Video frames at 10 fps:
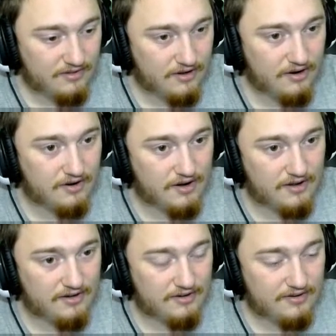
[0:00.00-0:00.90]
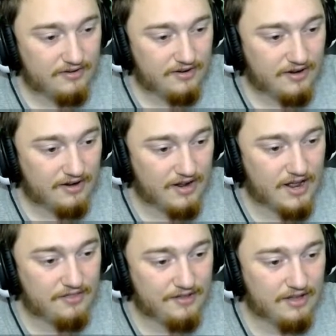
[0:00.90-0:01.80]
Alright.
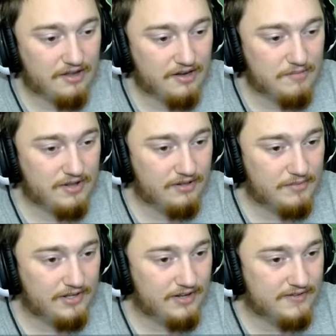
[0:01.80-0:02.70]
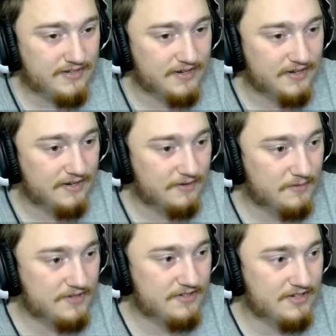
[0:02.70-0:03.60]
I think I'm going to be a little bit lazy here.
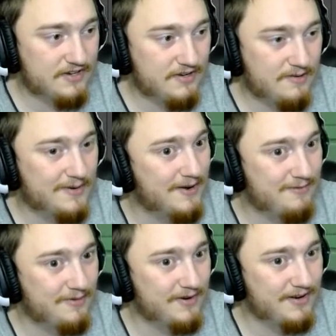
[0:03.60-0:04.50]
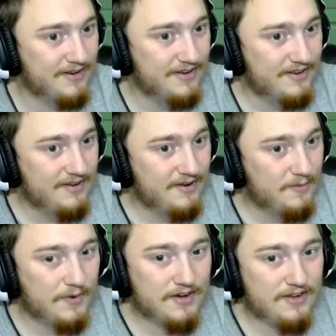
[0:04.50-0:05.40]
We're just going to go right for it.
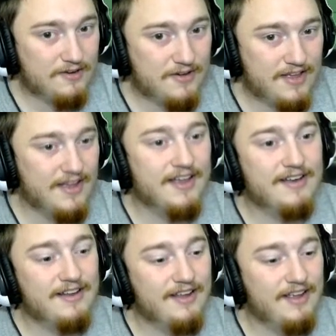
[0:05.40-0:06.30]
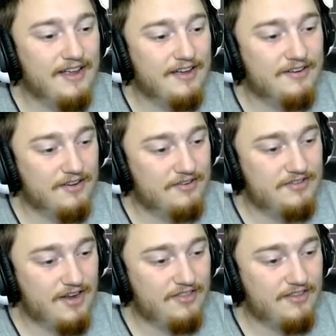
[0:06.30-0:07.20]
We're going to go ahead and
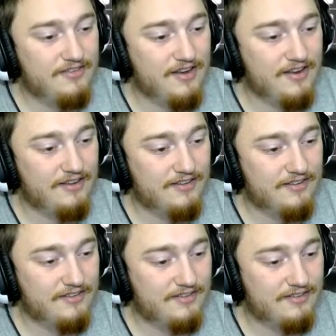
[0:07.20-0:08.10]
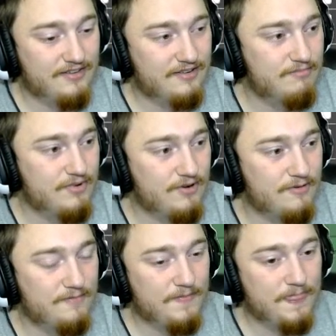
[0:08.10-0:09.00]
uncheck this setting. Boom.